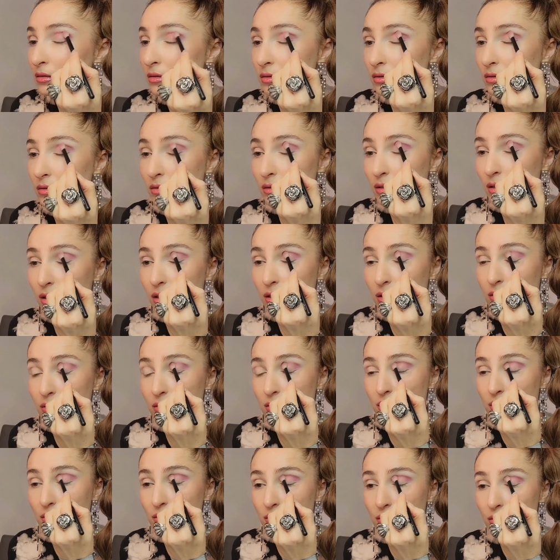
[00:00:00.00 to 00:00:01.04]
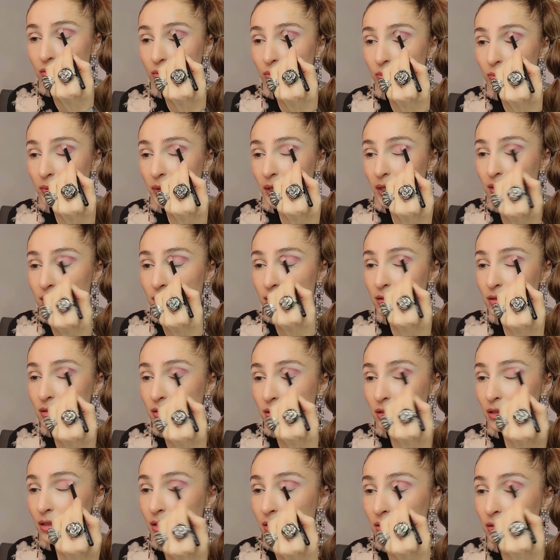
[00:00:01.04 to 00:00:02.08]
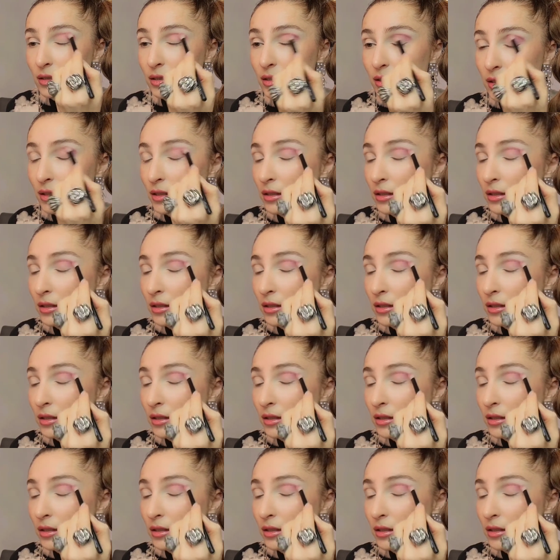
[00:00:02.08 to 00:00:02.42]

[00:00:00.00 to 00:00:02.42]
start to pack this color.